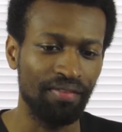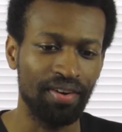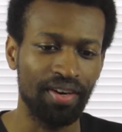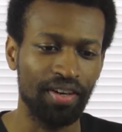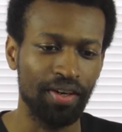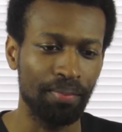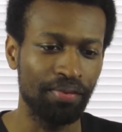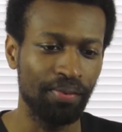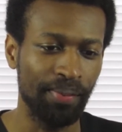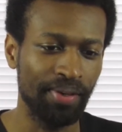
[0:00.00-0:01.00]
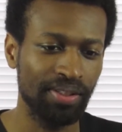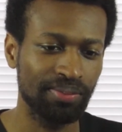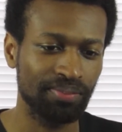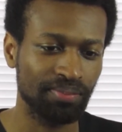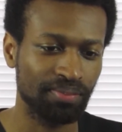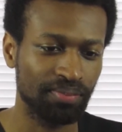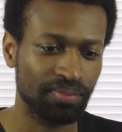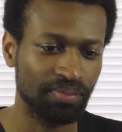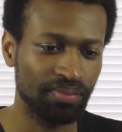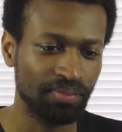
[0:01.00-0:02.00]
Haven't heard of her before.
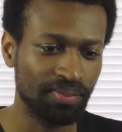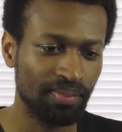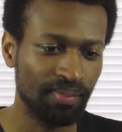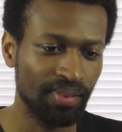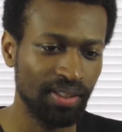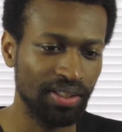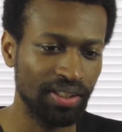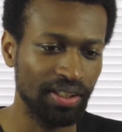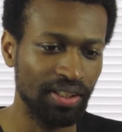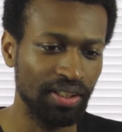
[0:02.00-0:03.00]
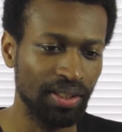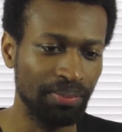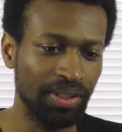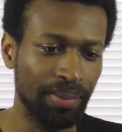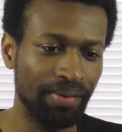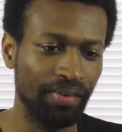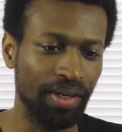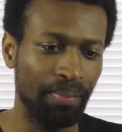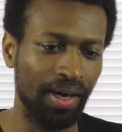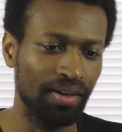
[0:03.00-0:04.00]
Let's see, let me let me
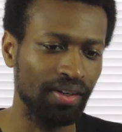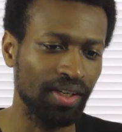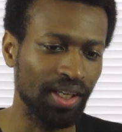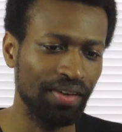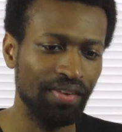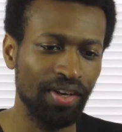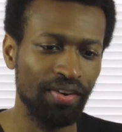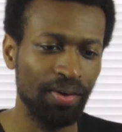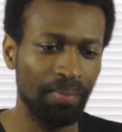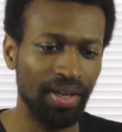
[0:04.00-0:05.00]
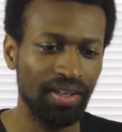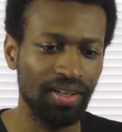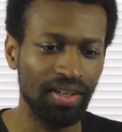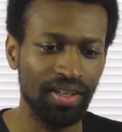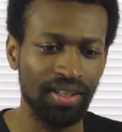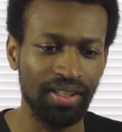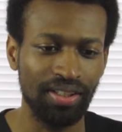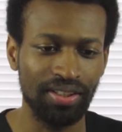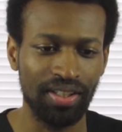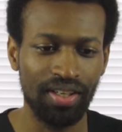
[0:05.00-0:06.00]
read about her. eleven-year-old Mei-Ling
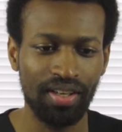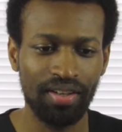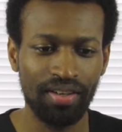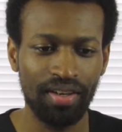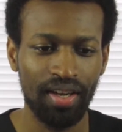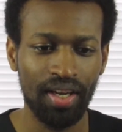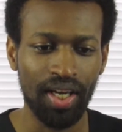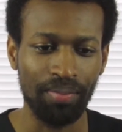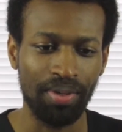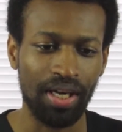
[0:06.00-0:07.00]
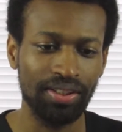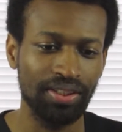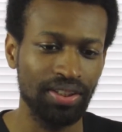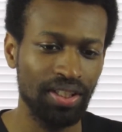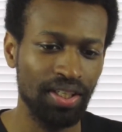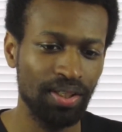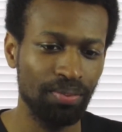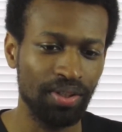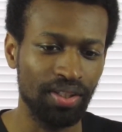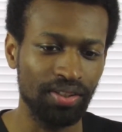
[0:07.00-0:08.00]
is another obnoxious
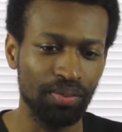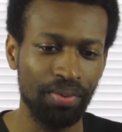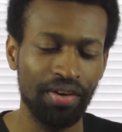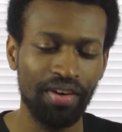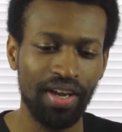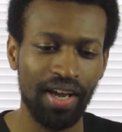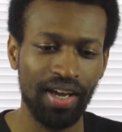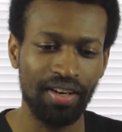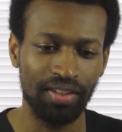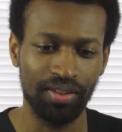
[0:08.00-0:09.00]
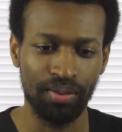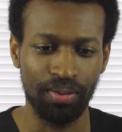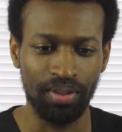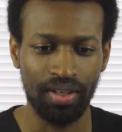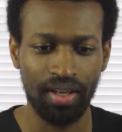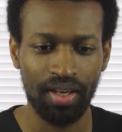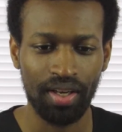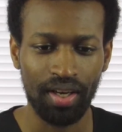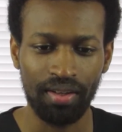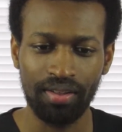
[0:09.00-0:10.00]
kid with a superior attitude.
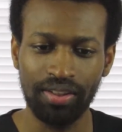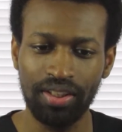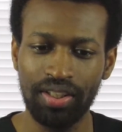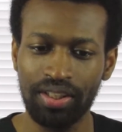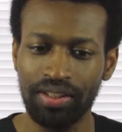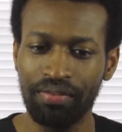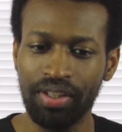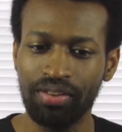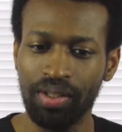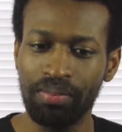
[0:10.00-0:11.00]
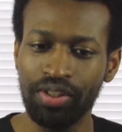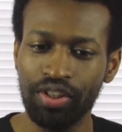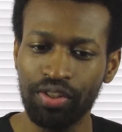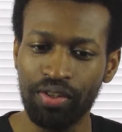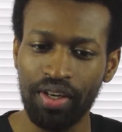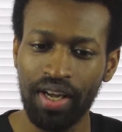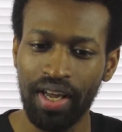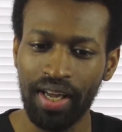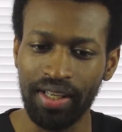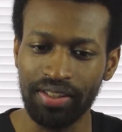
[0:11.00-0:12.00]
Although she does eventually
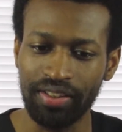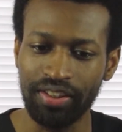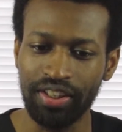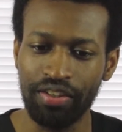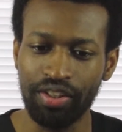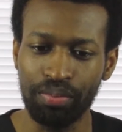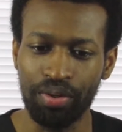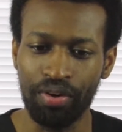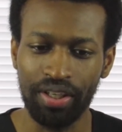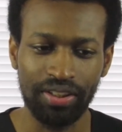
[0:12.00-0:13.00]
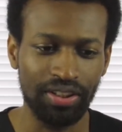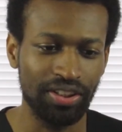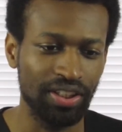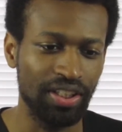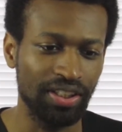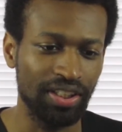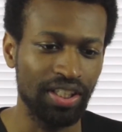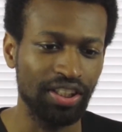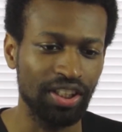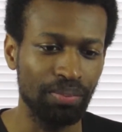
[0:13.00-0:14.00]
mature as her series progresses, she
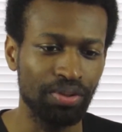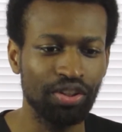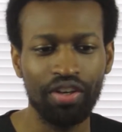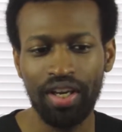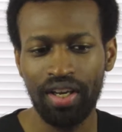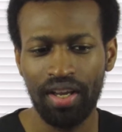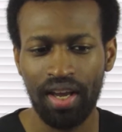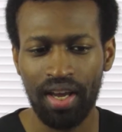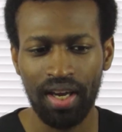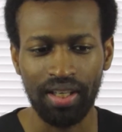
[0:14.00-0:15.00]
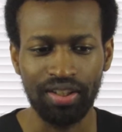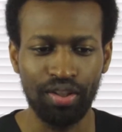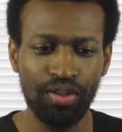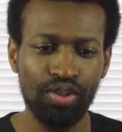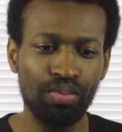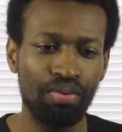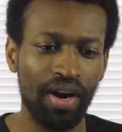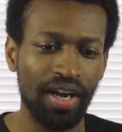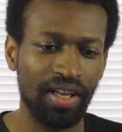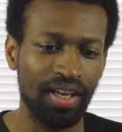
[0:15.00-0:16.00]
is initially portrayed as a
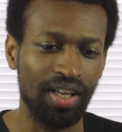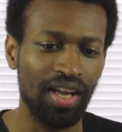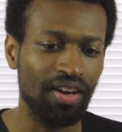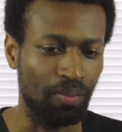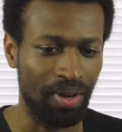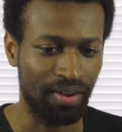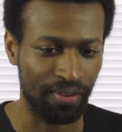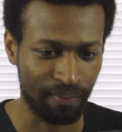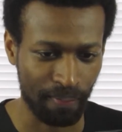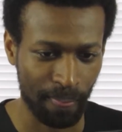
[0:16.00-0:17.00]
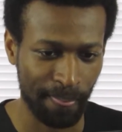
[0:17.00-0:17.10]
huge brat and a loudmouth.